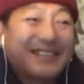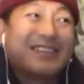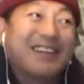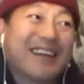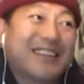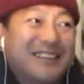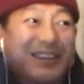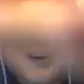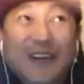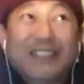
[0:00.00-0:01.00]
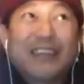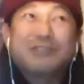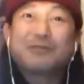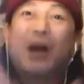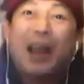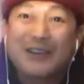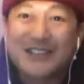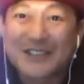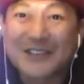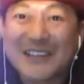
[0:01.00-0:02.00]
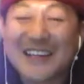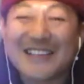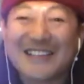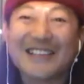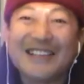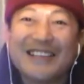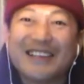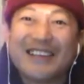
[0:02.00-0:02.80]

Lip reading: connected to our central air circulation.